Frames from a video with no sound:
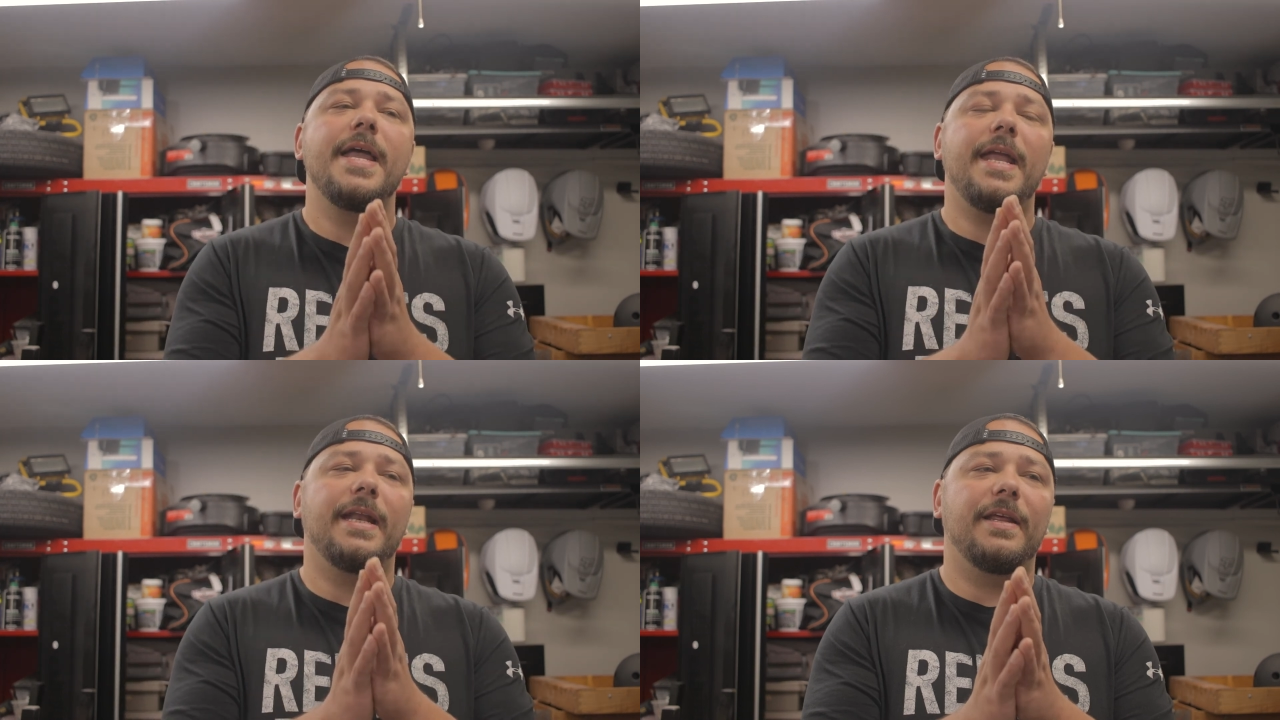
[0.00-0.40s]

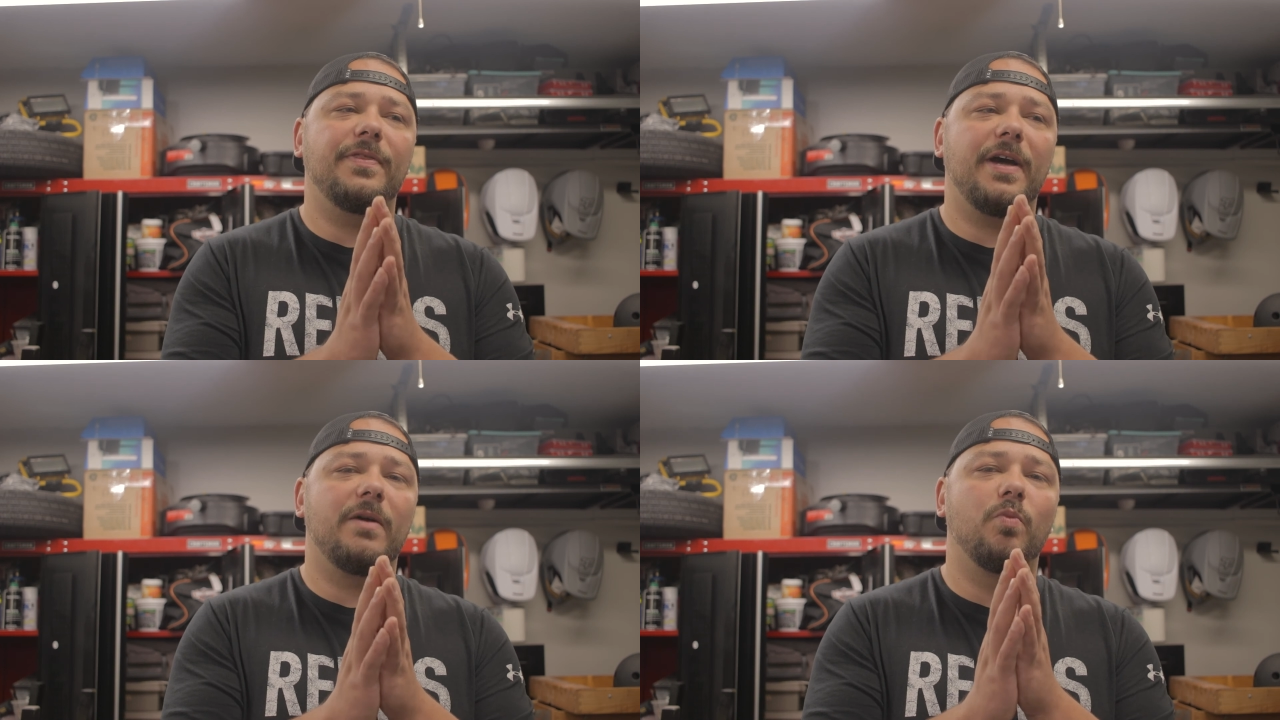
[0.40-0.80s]
And I
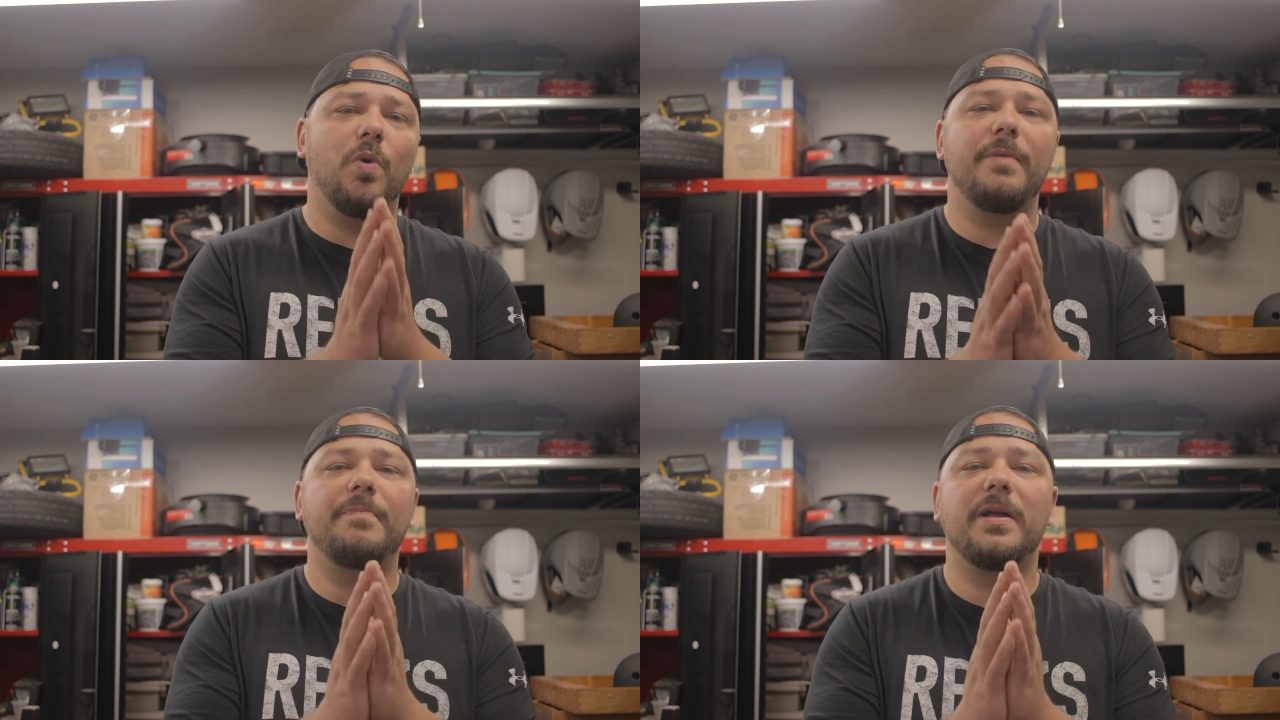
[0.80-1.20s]
thought,
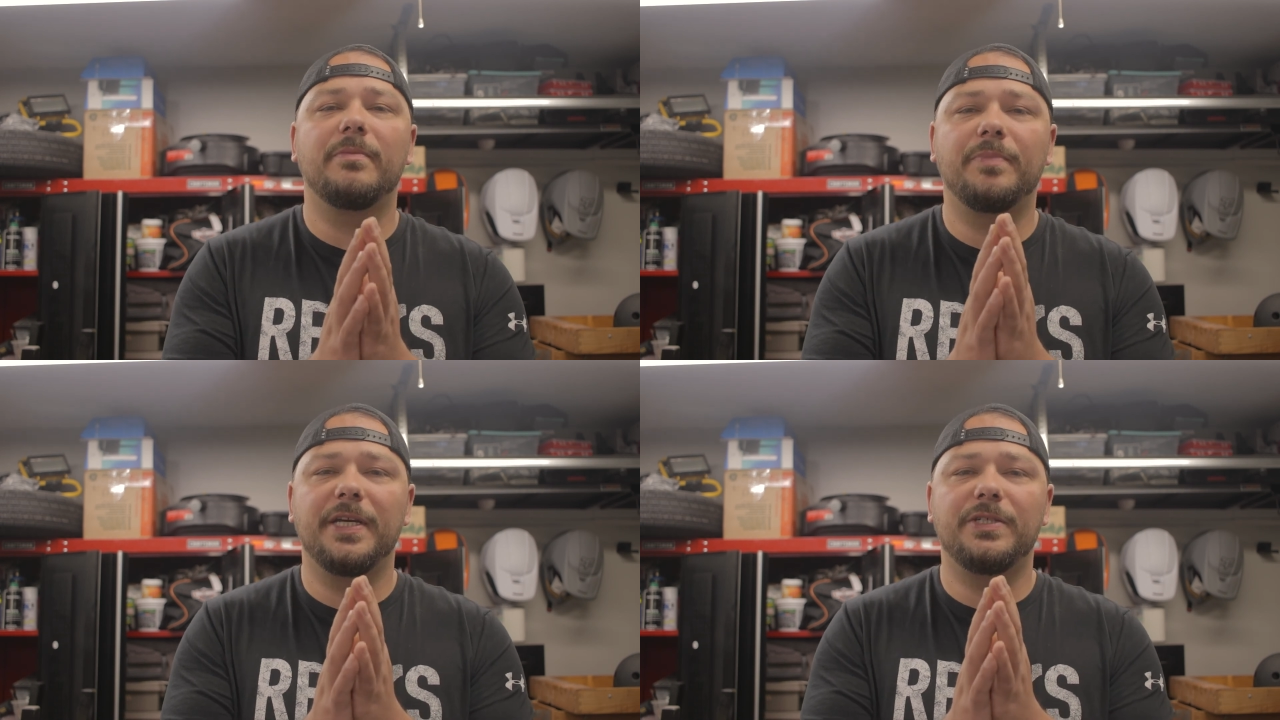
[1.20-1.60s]
what better
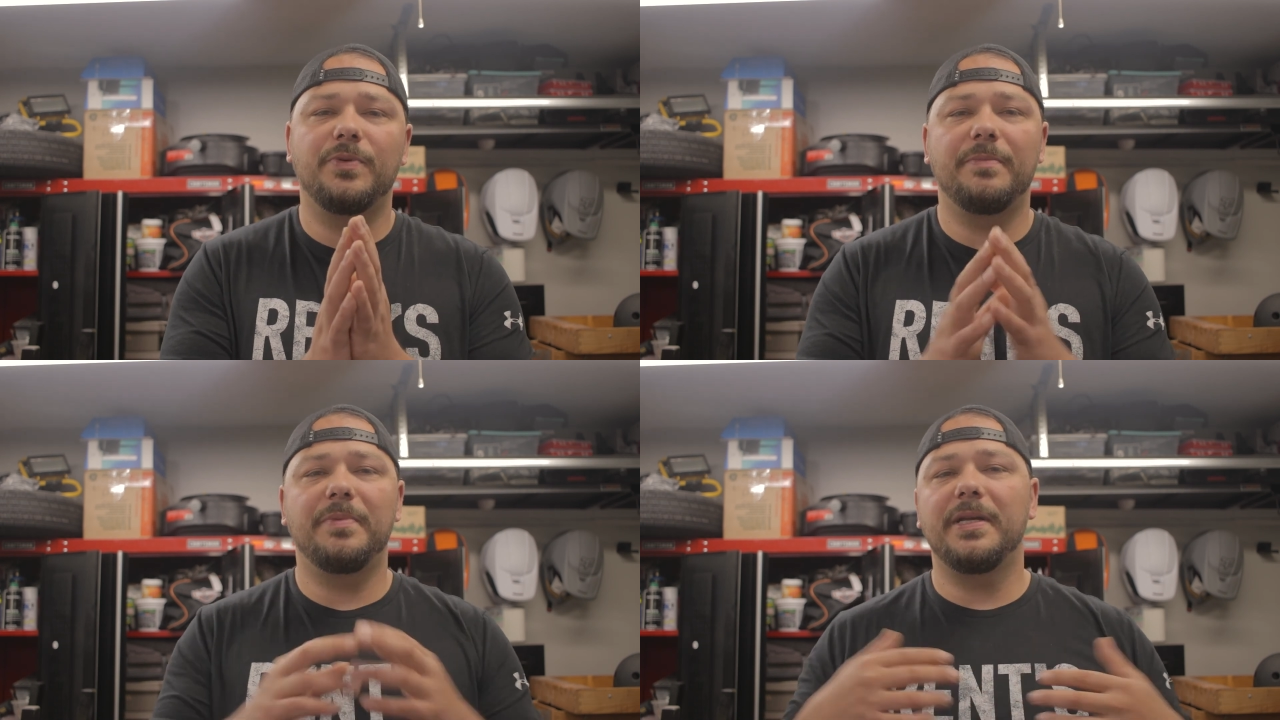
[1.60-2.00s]
place
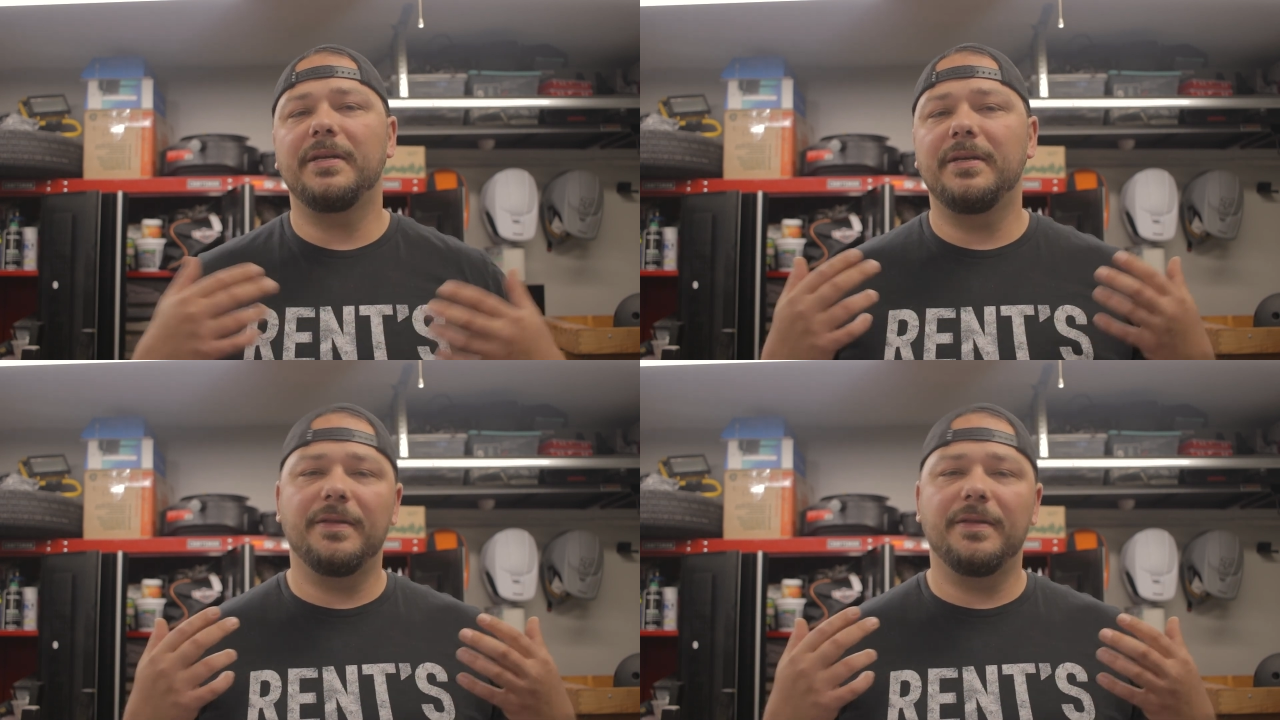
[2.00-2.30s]
would it be